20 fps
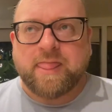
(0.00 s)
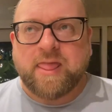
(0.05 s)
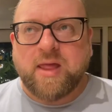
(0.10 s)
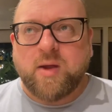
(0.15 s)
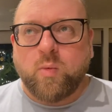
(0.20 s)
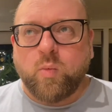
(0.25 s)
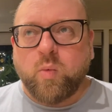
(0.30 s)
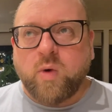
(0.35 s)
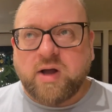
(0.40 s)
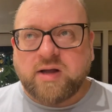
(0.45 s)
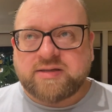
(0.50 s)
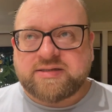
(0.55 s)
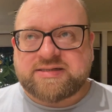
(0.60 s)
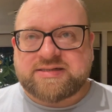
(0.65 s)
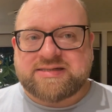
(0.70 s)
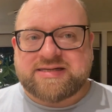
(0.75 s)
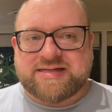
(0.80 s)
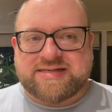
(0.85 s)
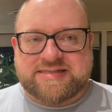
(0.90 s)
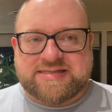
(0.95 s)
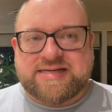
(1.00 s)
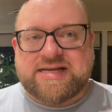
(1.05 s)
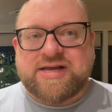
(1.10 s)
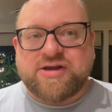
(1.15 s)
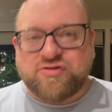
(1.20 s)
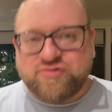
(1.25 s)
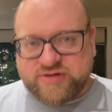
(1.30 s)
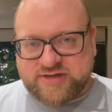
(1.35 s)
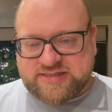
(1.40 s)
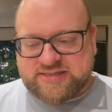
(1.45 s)
whilst
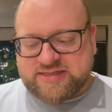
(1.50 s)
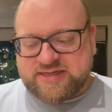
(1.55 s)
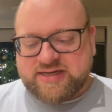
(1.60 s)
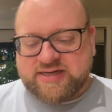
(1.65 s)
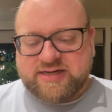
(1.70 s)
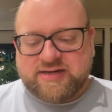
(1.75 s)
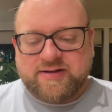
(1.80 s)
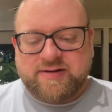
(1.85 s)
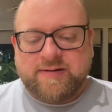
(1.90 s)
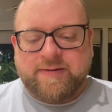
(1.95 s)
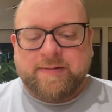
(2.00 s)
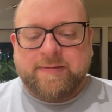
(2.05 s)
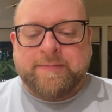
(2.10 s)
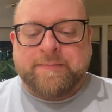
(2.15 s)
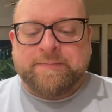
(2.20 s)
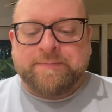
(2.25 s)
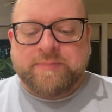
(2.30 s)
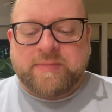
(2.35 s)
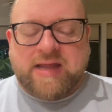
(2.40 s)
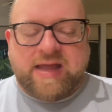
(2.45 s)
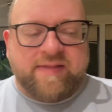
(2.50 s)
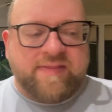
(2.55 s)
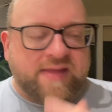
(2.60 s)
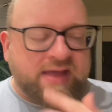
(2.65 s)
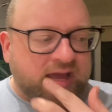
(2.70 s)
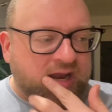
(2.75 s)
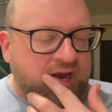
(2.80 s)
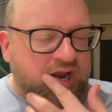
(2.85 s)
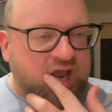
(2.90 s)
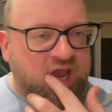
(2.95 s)
decreasing and
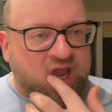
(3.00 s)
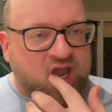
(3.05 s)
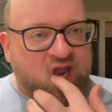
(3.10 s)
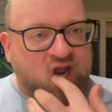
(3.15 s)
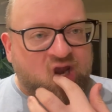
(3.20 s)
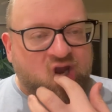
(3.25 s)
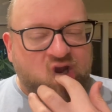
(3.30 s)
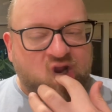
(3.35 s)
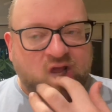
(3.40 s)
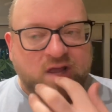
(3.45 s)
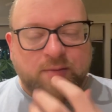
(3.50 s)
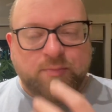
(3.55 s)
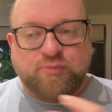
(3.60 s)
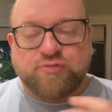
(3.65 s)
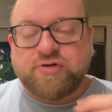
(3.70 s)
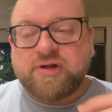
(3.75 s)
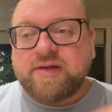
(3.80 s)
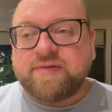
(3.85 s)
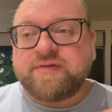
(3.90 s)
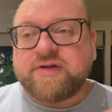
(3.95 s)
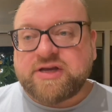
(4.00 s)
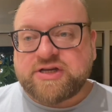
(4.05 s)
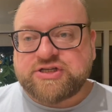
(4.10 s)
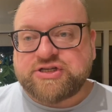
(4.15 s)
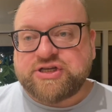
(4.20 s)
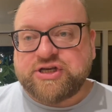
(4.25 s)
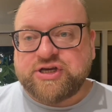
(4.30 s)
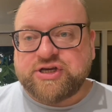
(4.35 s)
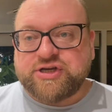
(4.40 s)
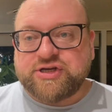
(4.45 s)
then in
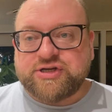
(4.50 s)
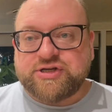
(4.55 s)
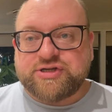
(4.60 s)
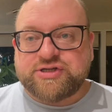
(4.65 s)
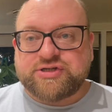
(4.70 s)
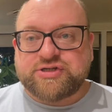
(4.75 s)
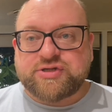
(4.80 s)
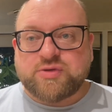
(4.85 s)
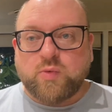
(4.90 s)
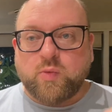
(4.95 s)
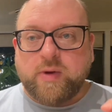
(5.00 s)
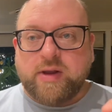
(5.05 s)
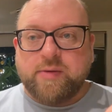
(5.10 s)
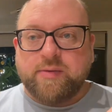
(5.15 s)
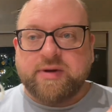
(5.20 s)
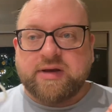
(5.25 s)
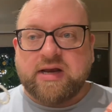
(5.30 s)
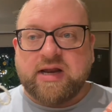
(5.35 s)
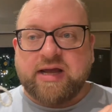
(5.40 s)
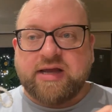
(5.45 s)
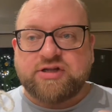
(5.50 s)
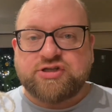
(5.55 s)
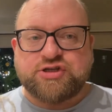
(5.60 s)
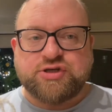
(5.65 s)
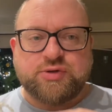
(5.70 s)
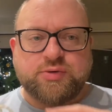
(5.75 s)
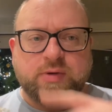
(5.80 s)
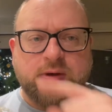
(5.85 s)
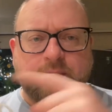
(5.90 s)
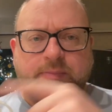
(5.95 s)
previous years, we would like
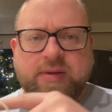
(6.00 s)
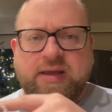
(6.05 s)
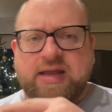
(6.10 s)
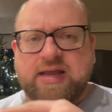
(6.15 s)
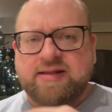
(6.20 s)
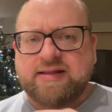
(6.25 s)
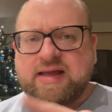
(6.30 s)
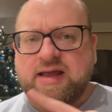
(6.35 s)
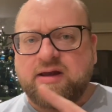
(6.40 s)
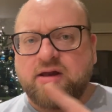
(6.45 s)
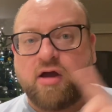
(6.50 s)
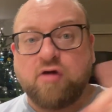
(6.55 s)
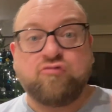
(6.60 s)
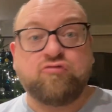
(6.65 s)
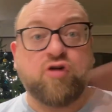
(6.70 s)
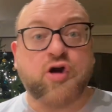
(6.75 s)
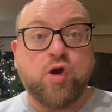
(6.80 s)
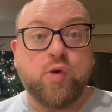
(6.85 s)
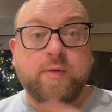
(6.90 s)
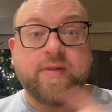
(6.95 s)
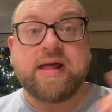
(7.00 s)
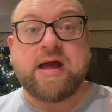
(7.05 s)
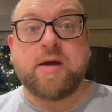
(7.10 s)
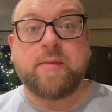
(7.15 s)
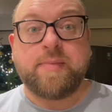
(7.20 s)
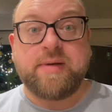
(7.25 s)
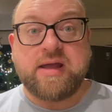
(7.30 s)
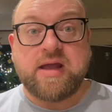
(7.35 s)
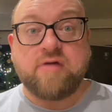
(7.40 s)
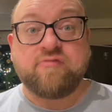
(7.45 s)
do a bead, then a row without a
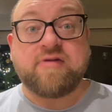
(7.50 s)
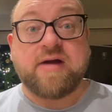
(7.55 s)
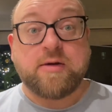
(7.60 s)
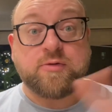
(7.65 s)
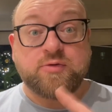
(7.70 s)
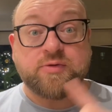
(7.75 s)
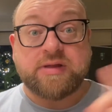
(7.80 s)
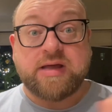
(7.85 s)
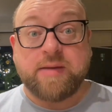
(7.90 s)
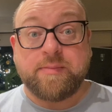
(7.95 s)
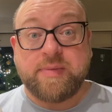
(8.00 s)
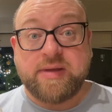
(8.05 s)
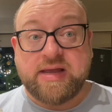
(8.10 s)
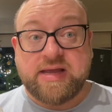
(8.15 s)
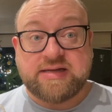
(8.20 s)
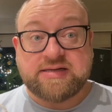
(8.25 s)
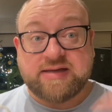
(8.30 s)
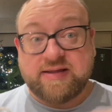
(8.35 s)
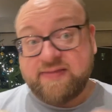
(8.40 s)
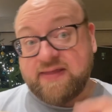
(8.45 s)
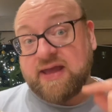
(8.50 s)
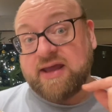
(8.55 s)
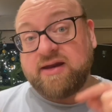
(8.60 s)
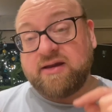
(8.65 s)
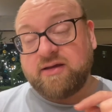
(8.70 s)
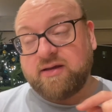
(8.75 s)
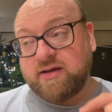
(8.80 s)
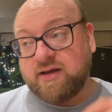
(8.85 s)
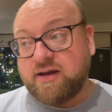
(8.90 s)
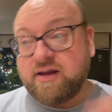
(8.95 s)
bead, a round without a bead, and then
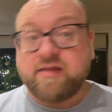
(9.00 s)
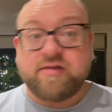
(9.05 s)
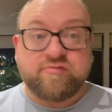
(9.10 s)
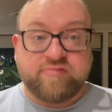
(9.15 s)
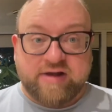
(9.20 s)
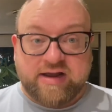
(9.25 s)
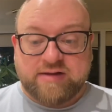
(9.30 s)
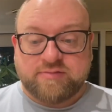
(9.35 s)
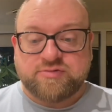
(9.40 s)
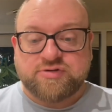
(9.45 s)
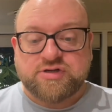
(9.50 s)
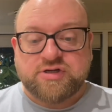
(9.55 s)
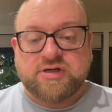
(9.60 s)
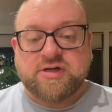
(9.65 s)
another round